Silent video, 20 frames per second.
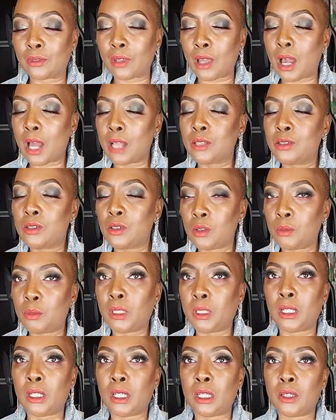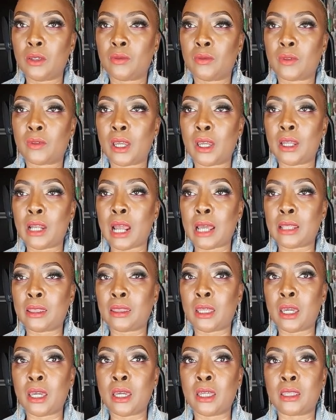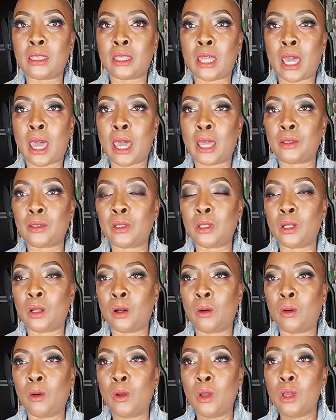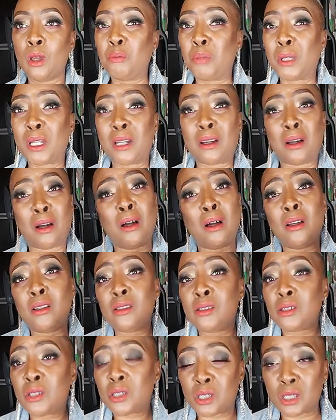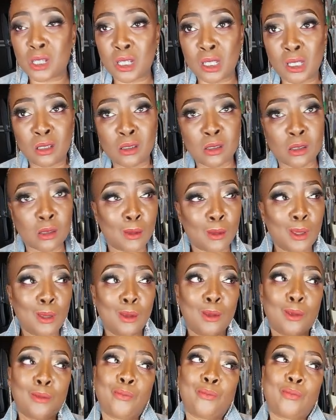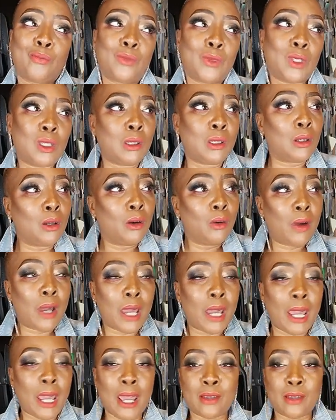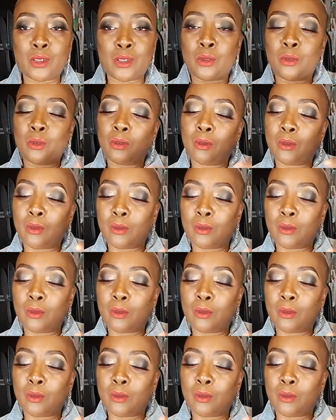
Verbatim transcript: I do believe. And I think that, you know, because she's, you know, had to